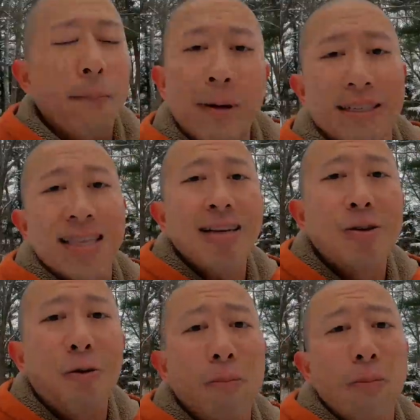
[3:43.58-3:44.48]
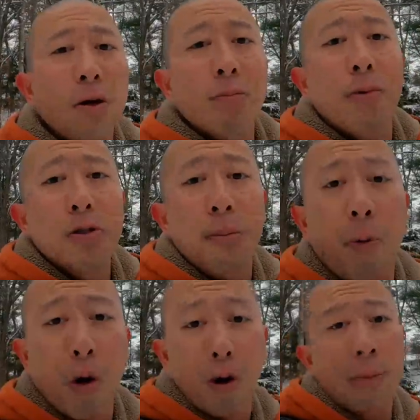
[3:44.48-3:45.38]
because that is going to be your most
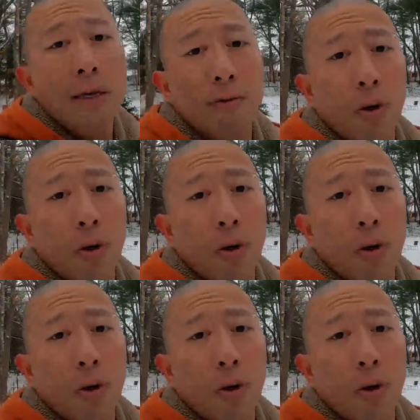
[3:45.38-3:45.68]
important piece of